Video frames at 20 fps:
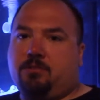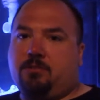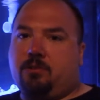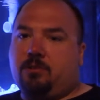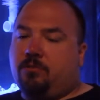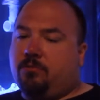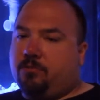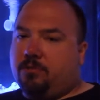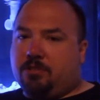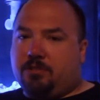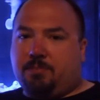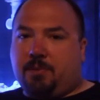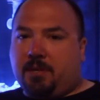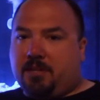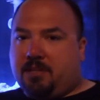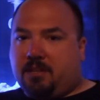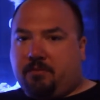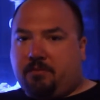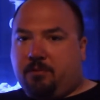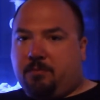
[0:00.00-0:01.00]
So I don't
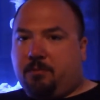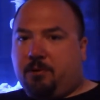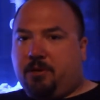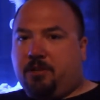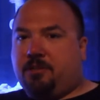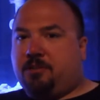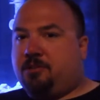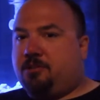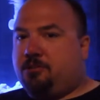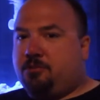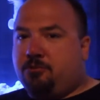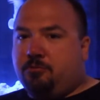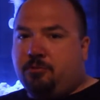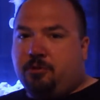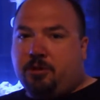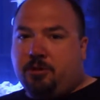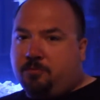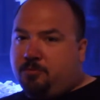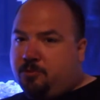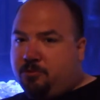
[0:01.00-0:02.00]
expect everybody to do
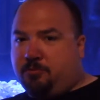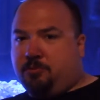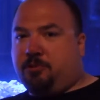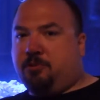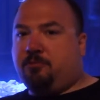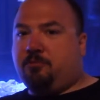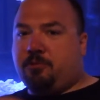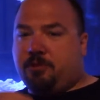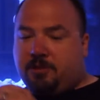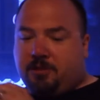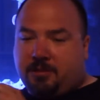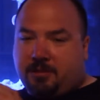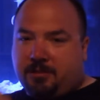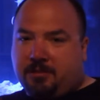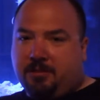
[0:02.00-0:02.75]
what I'm doing with